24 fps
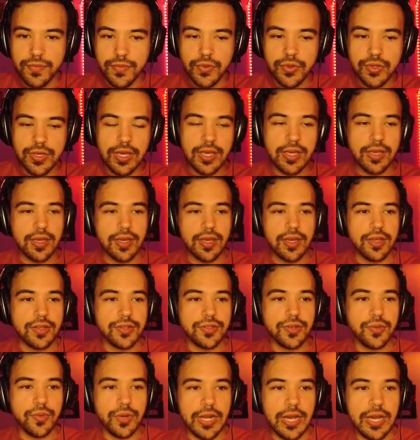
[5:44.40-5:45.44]
Okay,
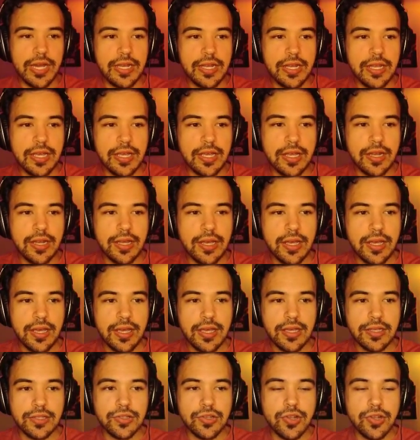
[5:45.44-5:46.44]
so what I did is,